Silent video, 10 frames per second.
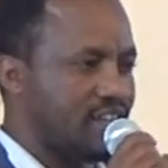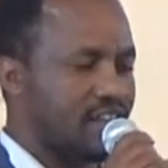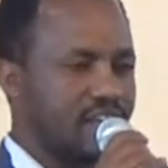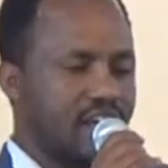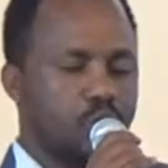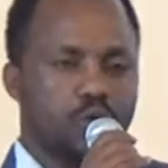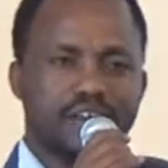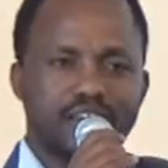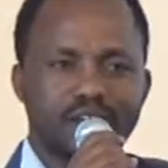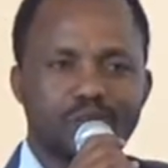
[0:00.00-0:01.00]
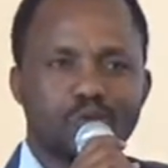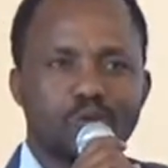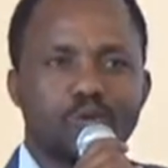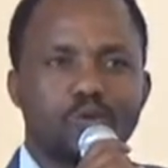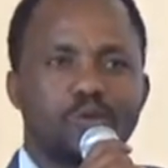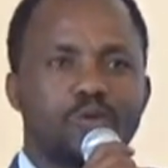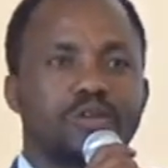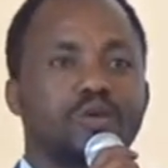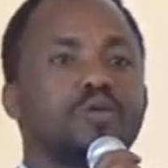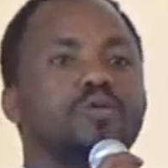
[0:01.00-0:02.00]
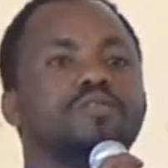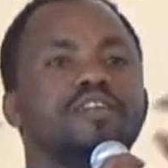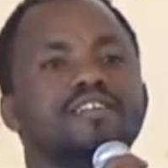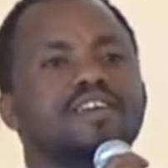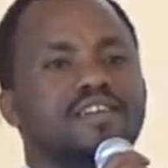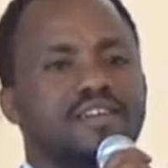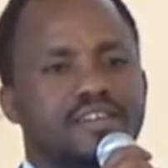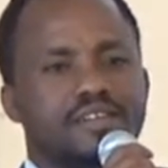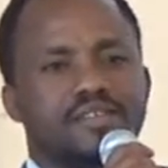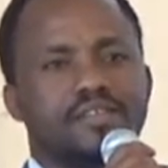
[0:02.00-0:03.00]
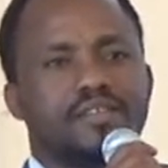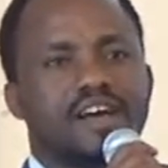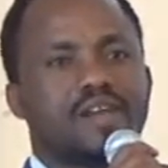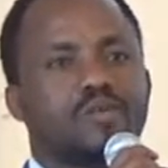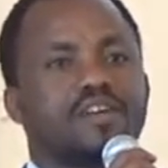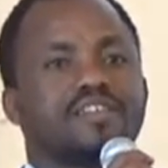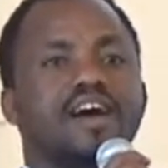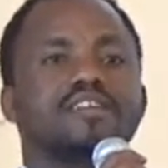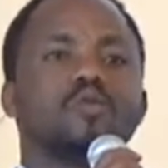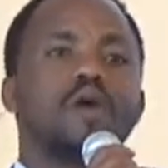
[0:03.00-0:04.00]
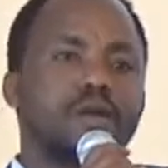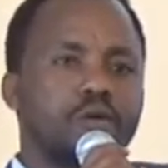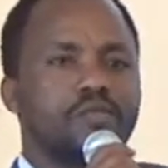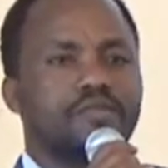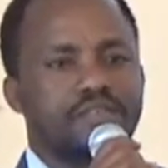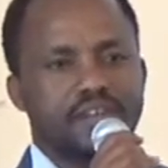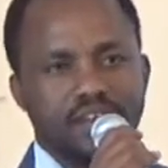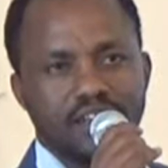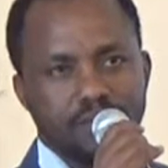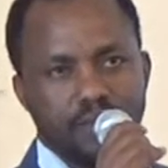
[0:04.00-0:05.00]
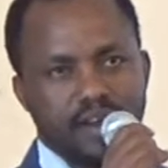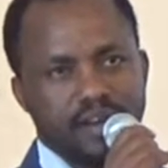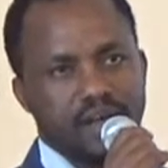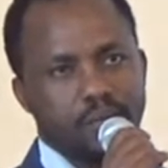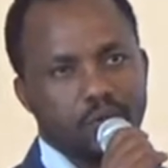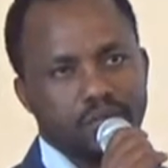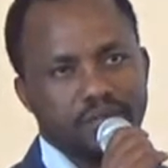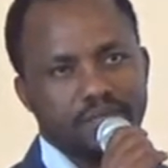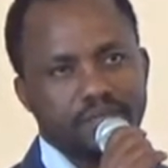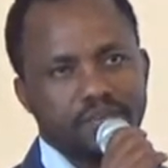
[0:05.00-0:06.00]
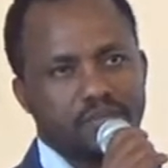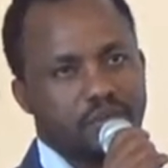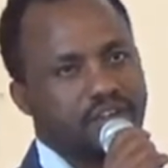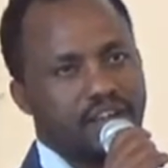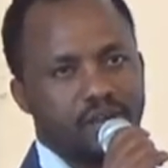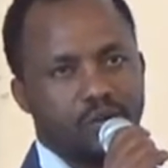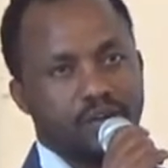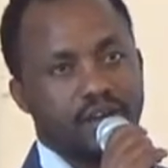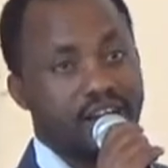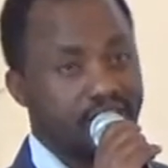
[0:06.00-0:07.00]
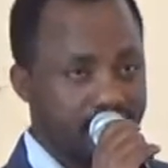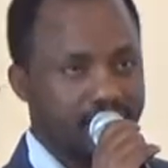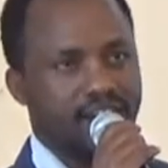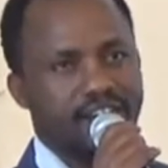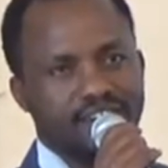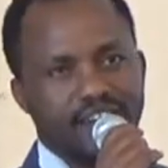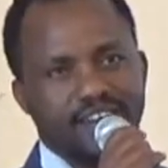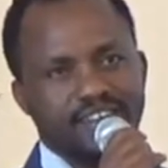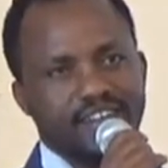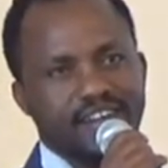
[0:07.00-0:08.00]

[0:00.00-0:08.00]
are working to introduce tensor calculus as one of the deep learning approach, especially on graph and relational data.